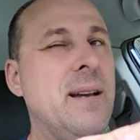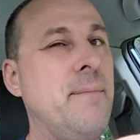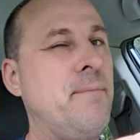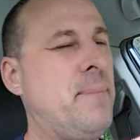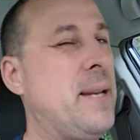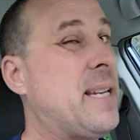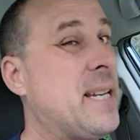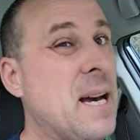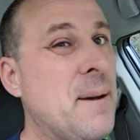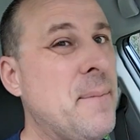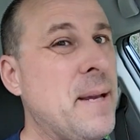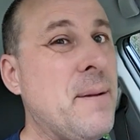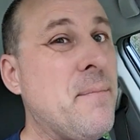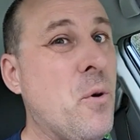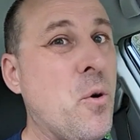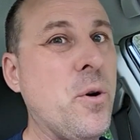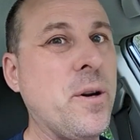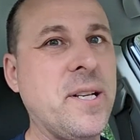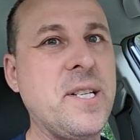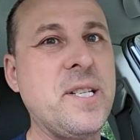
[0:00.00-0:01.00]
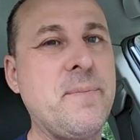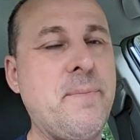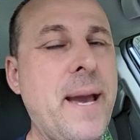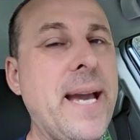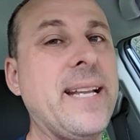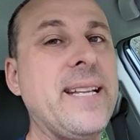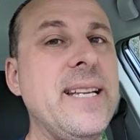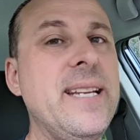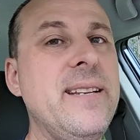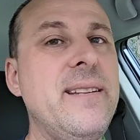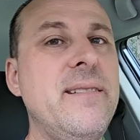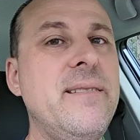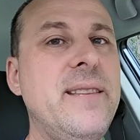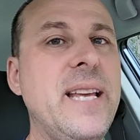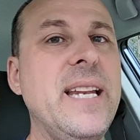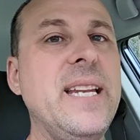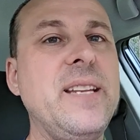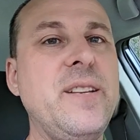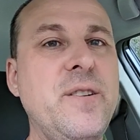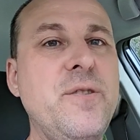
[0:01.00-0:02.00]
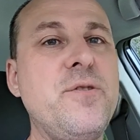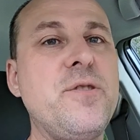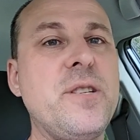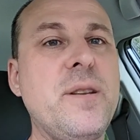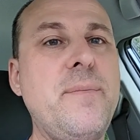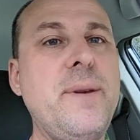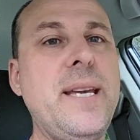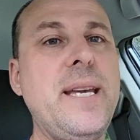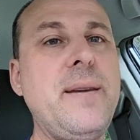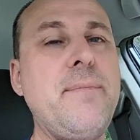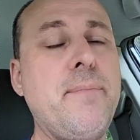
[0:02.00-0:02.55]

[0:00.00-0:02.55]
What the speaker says: becoming more expected than it used to be,